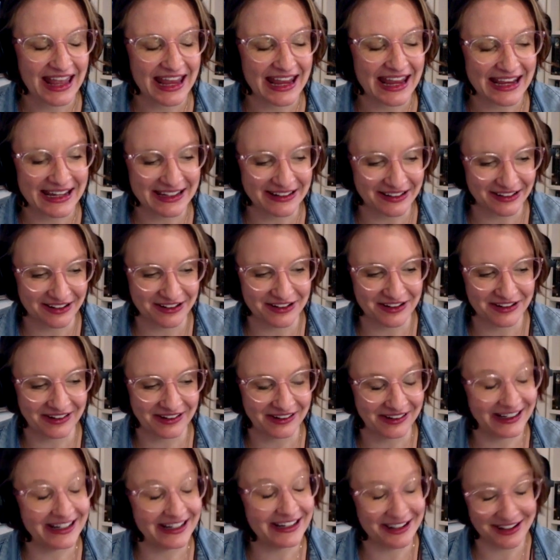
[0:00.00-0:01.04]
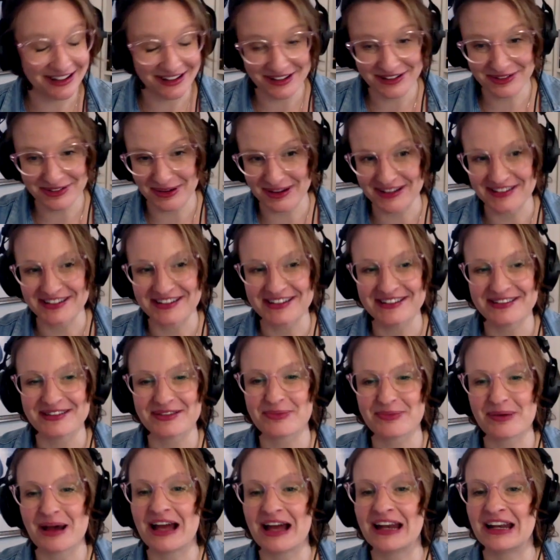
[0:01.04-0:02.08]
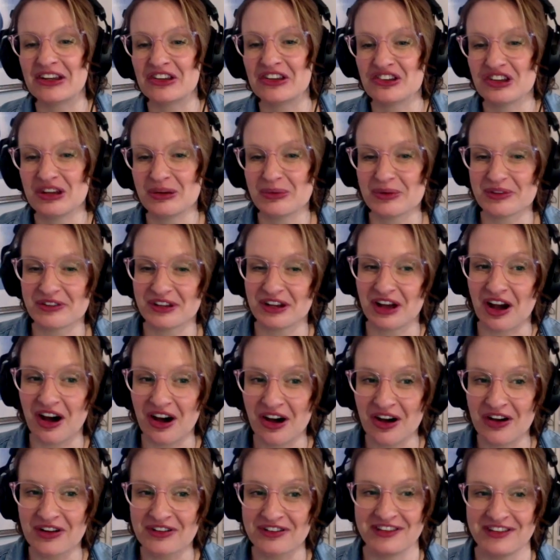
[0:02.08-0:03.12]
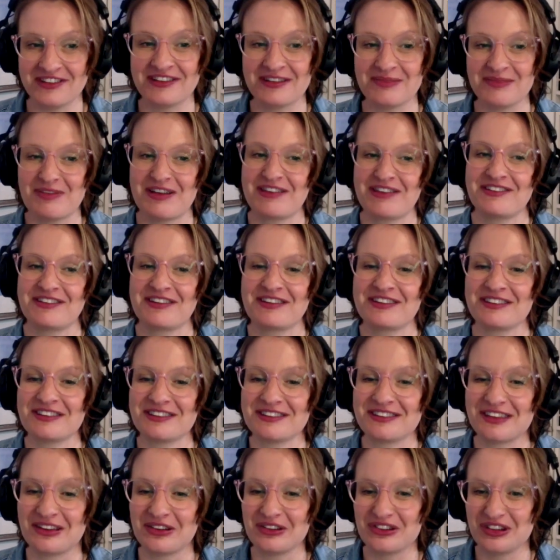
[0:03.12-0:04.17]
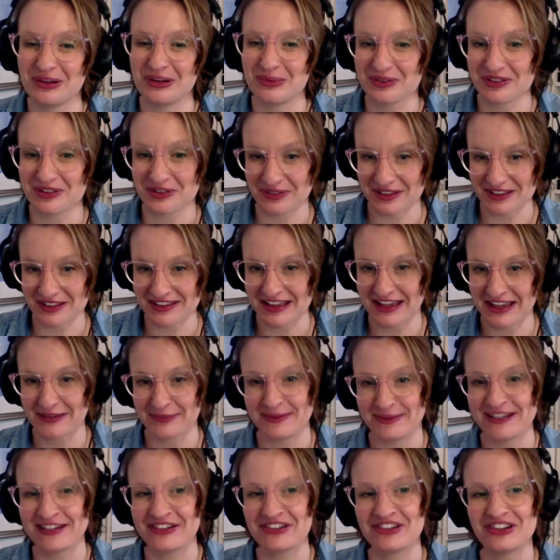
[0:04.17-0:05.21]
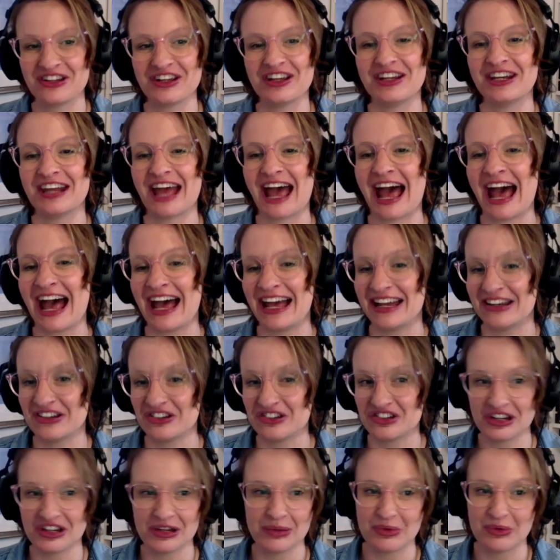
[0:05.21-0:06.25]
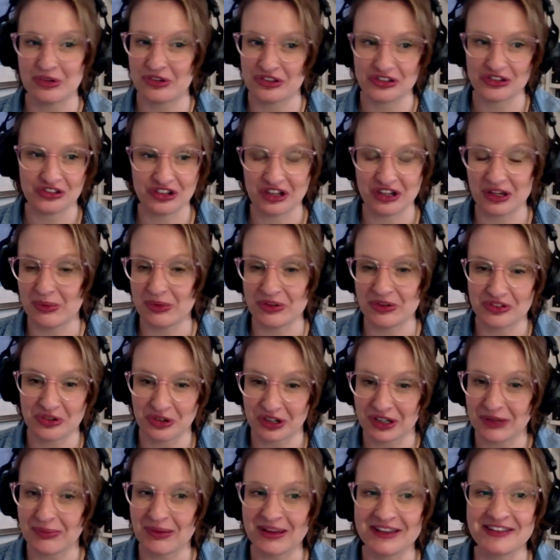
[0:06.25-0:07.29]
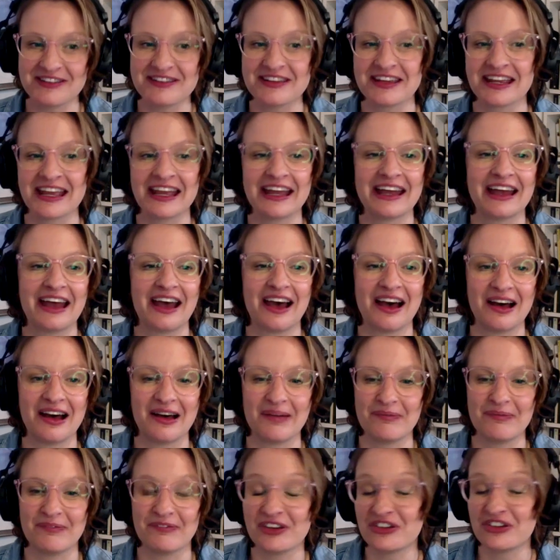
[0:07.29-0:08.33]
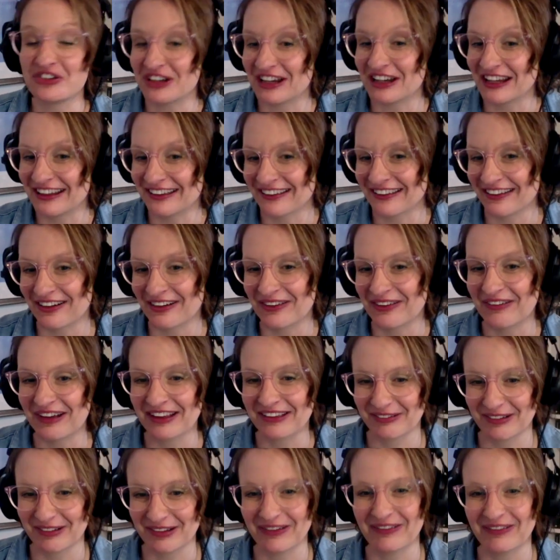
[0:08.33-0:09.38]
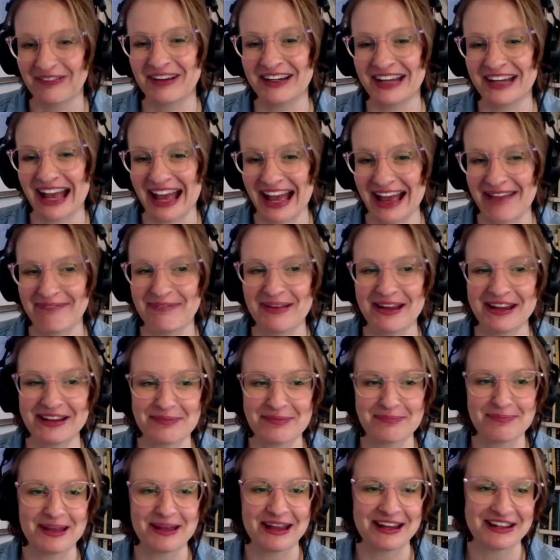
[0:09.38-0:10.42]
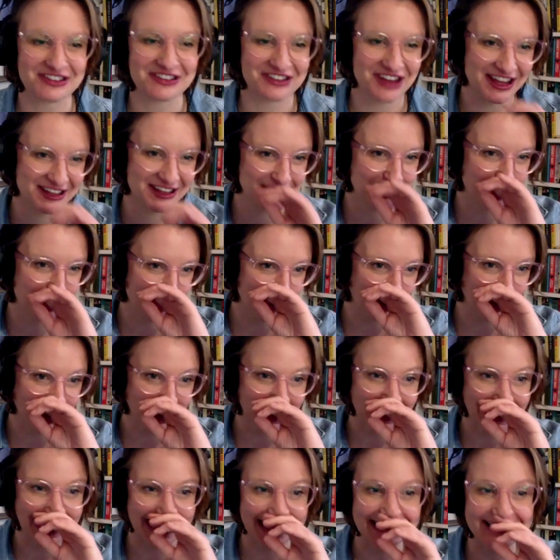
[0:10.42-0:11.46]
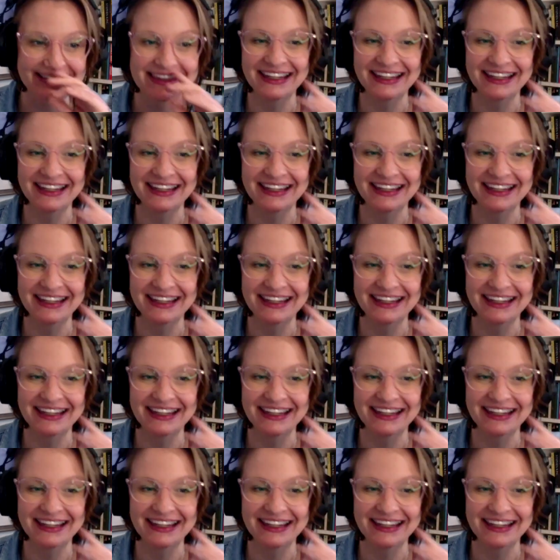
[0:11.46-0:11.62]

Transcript: In her 20s as well, and she was an artist in residence, so she was on this expedition and she was documenting it visually the whole way through, and being chased by monkeys.